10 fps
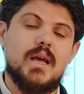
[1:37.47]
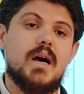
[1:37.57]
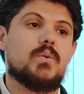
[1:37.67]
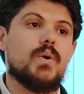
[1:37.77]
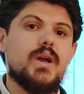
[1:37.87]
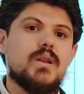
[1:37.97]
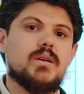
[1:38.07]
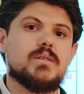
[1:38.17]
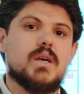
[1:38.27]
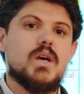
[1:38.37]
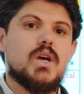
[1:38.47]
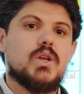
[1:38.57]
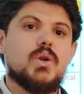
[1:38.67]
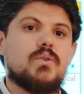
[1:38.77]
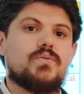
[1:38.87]
And when does
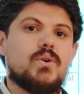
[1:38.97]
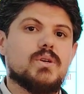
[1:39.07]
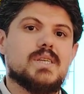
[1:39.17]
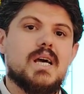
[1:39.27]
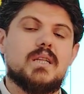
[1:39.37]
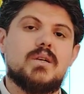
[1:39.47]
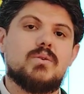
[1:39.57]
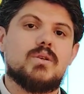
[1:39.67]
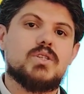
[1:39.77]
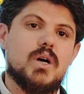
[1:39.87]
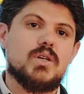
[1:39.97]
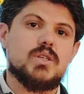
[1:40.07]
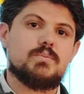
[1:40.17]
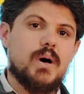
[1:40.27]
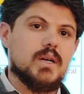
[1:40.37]
no force acting on a
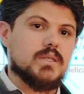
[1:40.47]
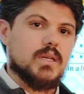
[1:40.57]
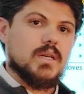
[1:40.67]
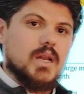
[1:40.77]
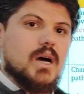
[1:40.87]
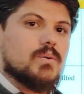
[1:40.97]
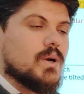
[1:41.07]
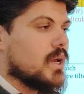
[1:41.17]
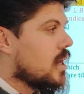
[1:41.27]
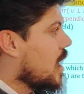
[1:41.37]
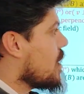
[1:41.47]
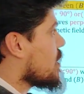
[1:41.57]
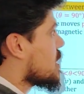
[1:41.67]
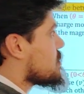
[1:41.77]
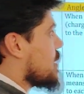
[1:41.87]
charged particle? Now I will